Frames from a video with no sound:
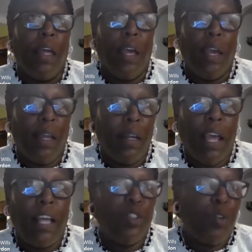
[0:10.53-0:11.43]
And
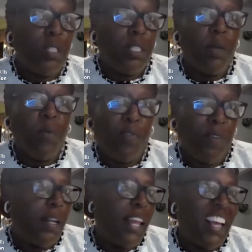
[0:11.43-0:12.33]
as you can see
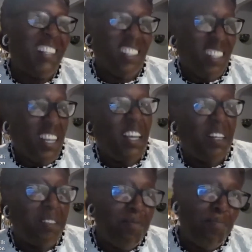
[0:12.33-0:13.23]
within the last
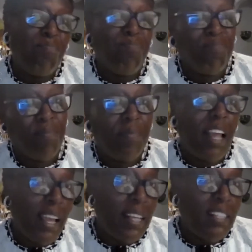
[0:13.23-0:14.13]
10,
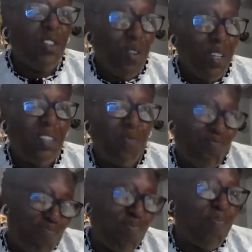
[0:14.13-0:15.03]
I guess you can
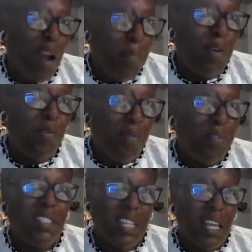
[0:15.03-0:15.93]
probably
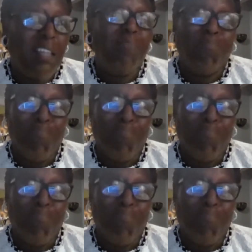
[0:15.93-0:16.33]
roughly say